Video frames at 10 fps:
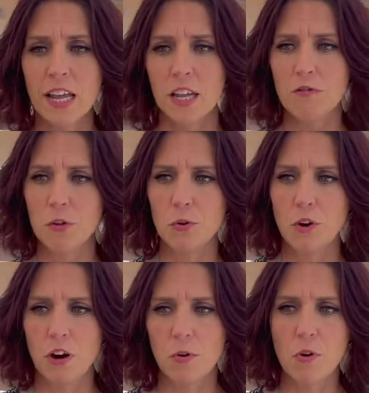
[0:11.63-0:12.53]
If you
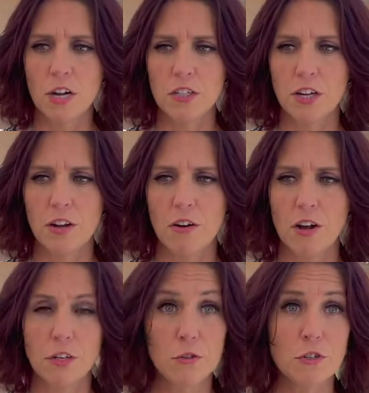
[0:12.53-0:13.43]
are watching
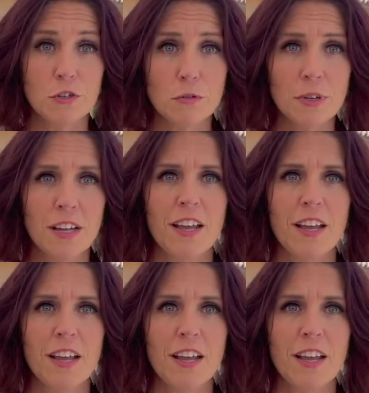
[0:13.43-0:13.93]
on YouTube,